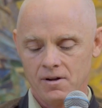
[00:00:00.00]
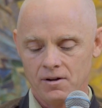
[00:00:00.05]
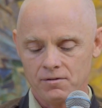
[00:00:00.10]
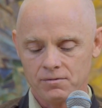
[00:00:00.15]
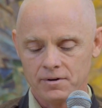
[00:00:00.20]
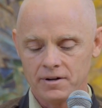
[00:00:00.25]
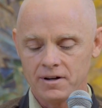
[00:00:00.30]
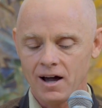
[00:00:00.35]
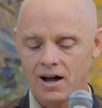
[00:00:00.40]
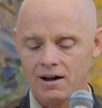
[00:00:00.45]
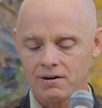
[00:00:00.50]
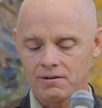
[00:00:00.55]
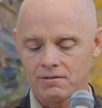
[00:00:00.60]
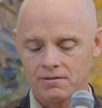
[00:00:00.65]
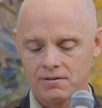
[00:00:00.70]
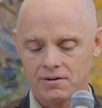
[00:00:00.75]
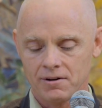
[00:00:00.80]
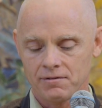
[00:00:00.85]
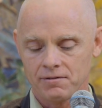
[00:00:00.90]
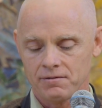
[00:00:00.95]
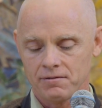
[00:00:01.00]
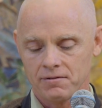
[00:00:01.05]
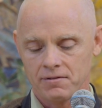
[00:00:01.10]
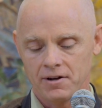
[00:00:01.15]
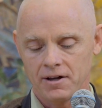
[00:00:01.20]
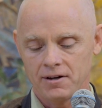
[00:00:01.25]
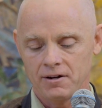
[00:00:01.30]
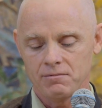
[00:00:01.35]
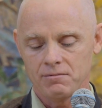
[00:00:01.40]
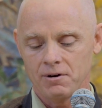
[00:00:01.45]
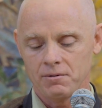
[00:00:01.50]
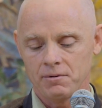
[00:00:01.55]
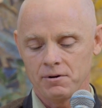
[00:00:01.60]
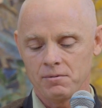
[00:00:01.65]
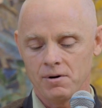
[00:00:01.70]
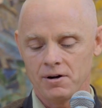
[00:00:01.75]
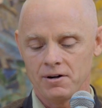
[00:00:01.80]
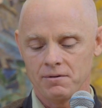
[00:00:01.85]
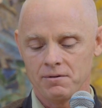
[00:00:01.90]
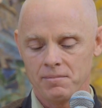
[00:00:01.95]
If getting what
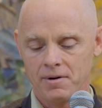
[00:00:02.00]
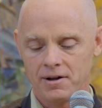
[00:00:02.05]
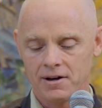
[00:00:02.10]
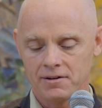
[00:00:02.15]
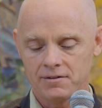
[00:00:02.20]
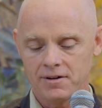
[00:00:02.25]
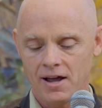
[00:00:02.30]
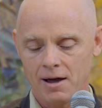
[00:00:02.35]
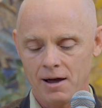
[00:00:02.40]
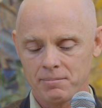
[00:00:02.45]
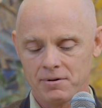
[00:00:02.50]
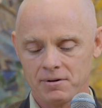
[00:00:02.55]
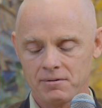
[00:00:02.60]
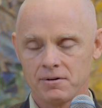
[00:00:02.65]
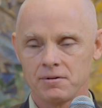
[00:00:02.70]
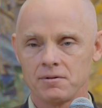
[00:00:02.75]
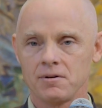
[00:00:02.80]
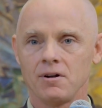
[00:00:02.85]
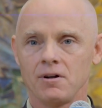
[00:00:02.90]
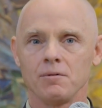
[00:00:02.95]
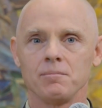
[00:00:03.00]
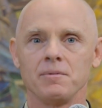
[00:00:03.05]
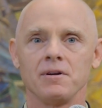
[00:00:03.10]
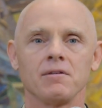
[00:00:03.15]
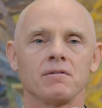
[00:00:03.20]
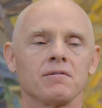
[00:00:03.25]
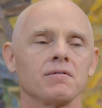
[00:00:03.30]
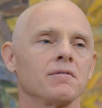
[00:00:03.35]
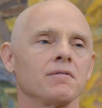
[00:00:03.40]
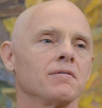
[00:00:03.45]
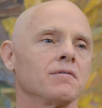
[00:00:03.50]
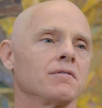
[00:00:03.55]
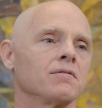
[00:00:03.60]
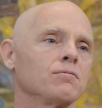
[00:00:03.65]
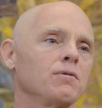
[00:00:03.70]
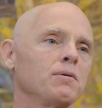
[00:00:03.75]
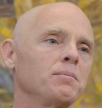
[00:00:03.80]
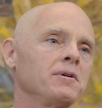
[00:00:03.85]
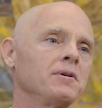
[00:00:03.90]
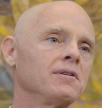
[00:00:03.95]
we wanted made us happy, we would all be
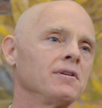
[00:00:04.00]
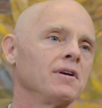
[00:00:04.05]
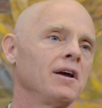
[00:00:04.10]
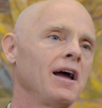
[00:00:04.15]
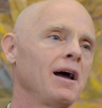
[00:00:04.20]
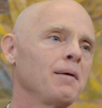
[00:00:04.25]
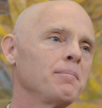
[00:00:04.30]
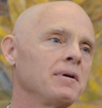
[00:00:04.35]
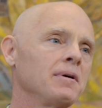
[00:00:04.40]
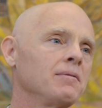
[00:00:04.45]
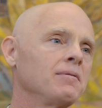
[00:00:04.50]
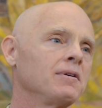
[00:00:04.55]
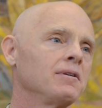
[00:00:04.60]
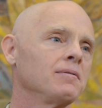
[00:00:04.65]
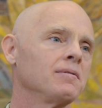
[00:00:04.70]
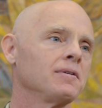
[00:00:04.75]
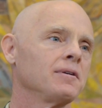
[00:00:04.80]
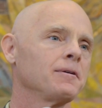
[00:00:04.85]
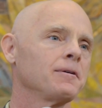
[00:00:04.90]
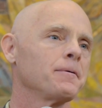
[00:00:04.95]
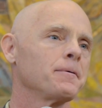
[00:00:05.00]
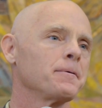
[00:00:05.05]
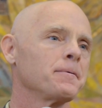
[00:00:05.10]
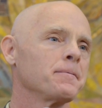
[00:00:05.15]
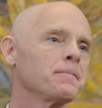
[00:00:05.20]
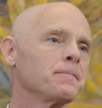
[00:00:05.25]
swimmingly happy, wouldn't we?